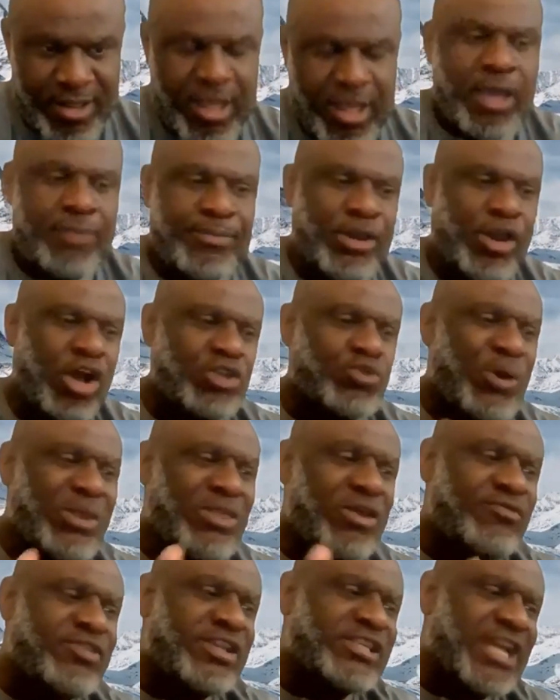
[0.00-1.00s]
Because
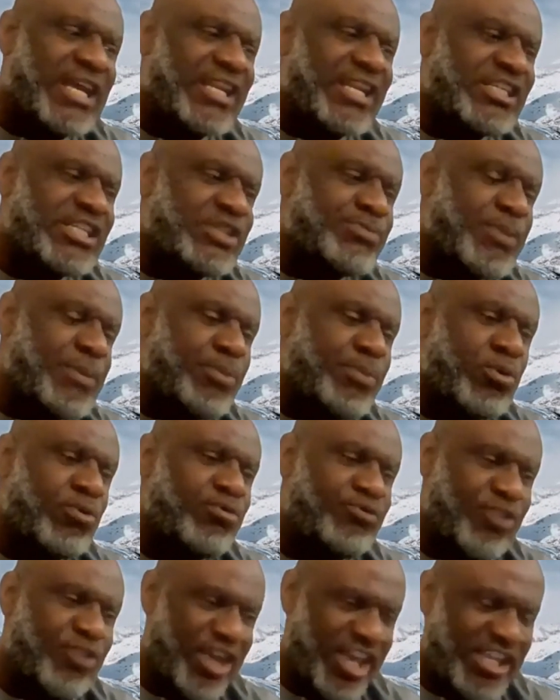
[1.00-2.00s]
one of the challenges people
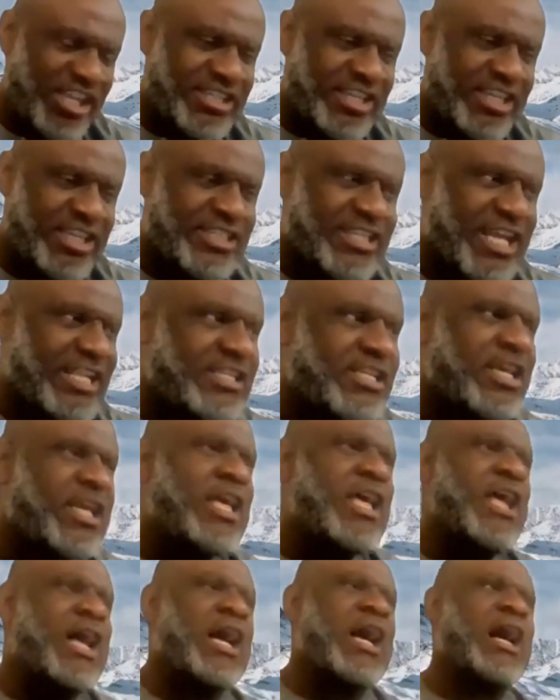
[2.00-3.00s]
face is that
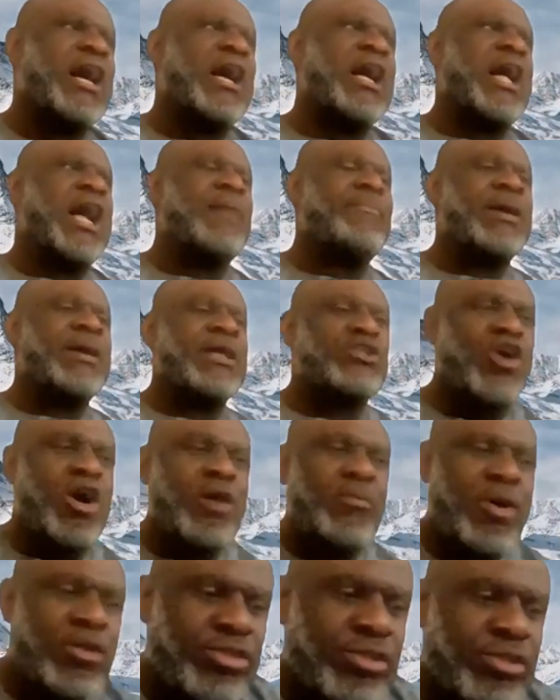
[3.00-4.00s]
I might
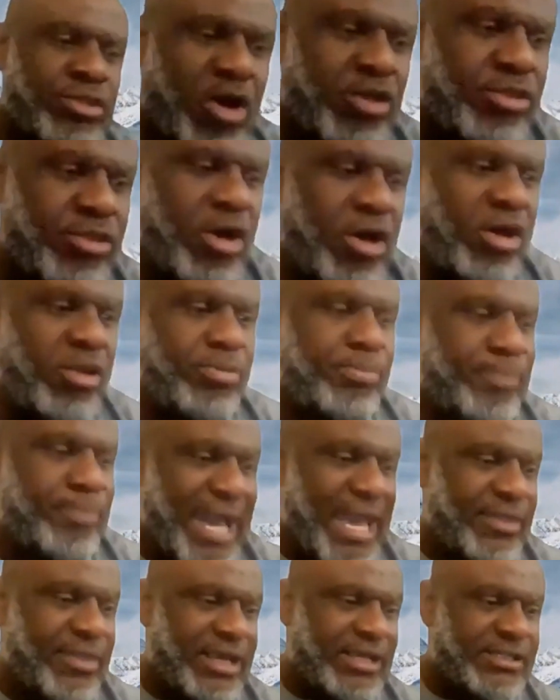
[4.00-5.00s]
come on
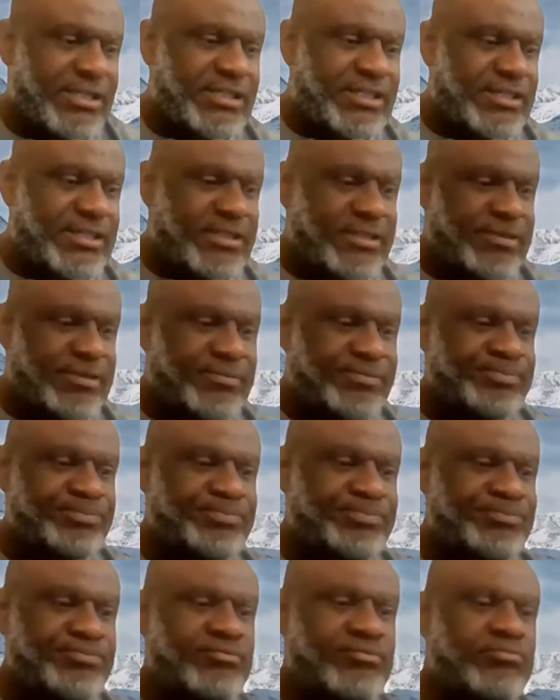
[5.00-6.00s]
Binance.
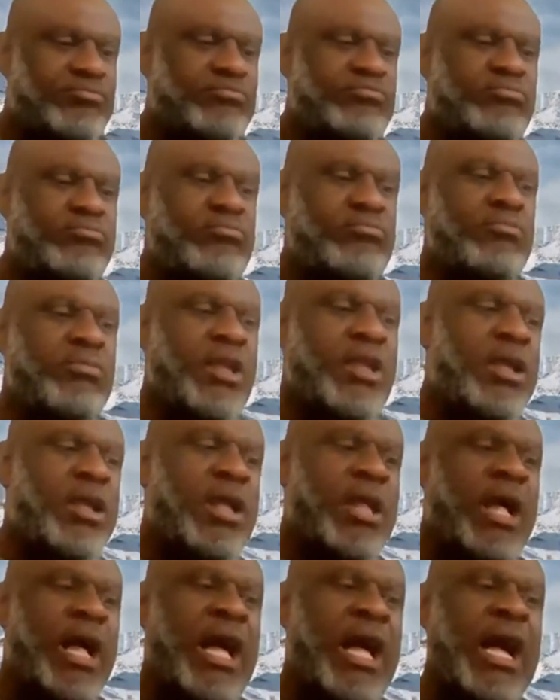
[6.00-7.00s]

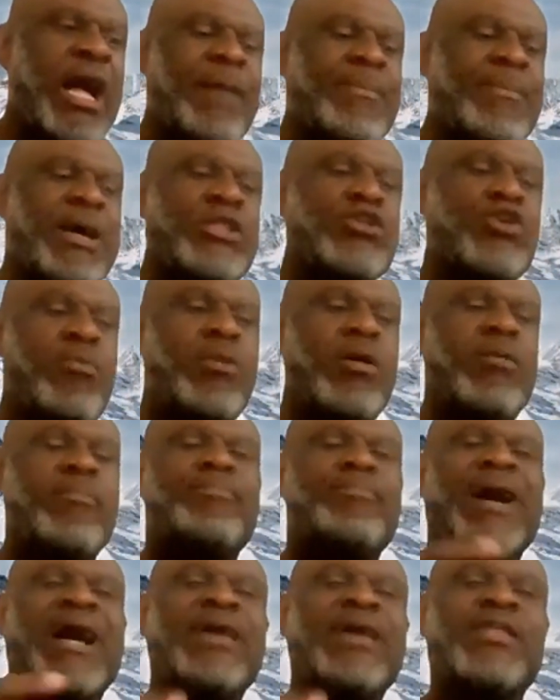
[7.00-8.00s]
I might come
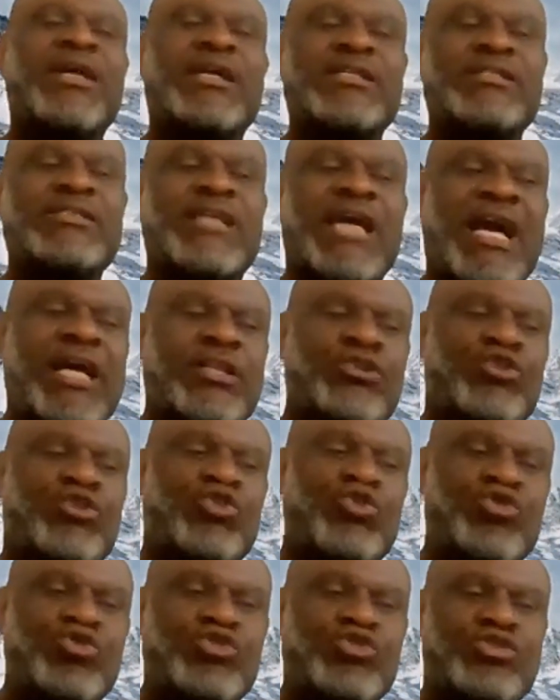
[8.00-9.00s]
on Binance and
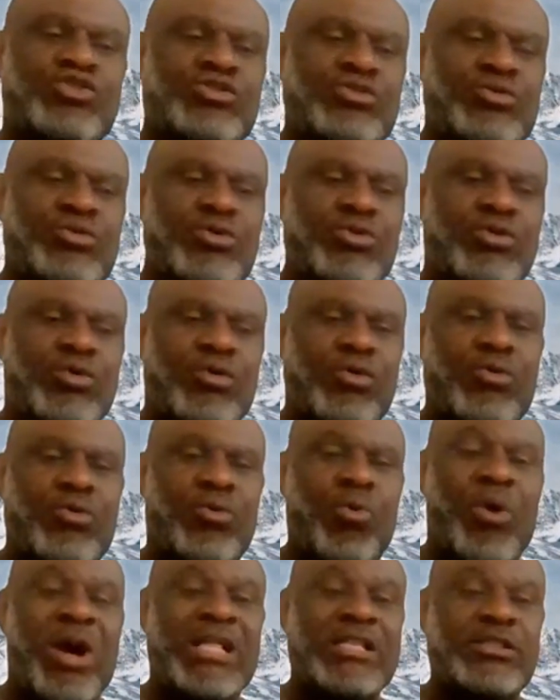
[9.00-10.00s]
use
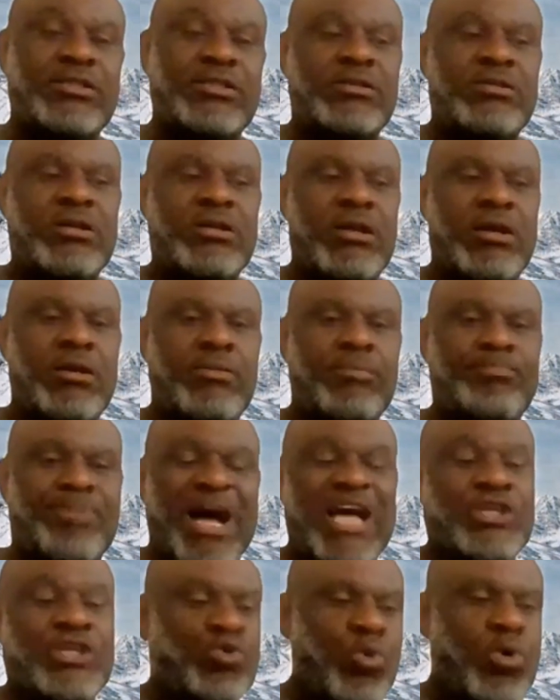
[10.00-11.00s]
one
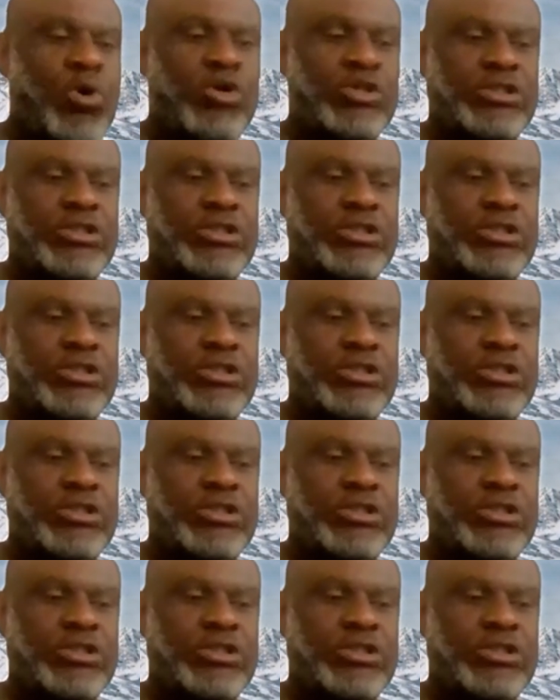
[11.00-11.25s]
password.